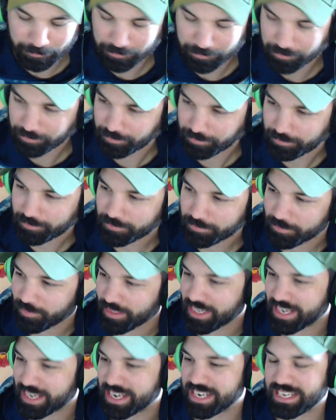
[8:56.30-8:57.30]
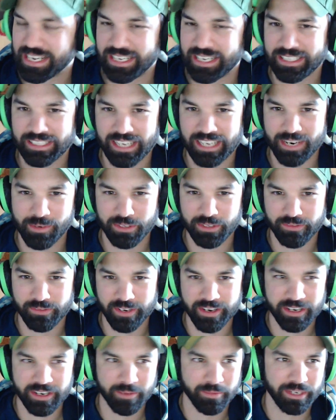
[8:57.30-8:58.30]
I was very impressed
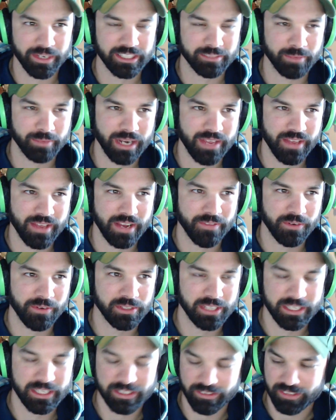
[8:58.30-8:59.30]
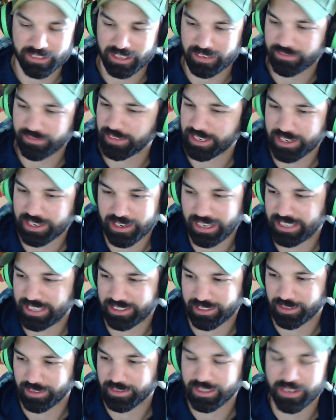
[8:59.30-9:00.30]
by that. There's lots of stuff that I just don't know. There's
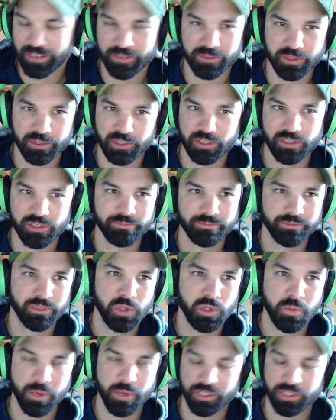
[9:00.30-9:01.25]
just too much to know.